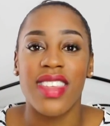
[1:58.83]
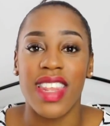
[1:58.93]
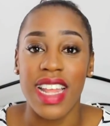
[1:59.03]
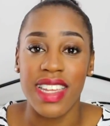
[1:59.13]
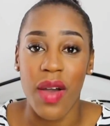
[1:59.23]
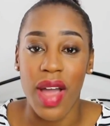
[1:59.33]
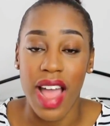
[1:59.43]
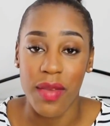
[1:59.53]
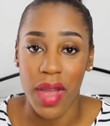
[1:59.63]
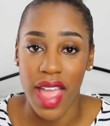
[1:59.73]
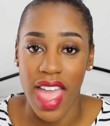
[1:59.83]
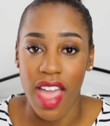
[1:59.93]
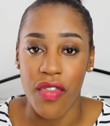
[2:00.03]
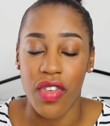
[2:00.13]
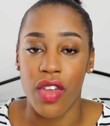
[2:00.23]
So that's how I had my
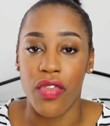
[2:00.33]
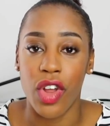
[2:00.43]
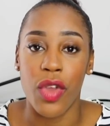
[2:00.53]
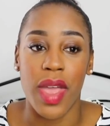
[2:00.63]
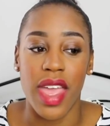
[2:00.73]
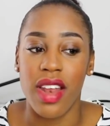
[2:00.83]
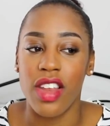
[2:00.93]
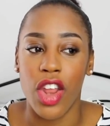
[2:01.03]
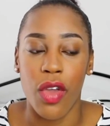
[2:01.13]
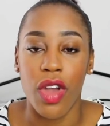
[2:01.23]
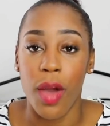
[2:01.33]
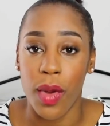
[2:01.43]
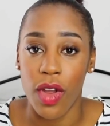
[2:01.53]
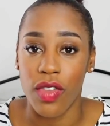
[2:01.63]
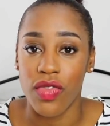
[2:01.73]
hair for the following,
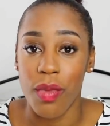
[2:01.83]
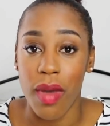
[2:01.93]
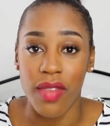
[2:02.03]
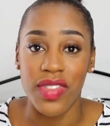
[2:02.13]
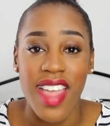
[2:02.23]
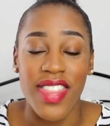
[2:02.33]
couple of months.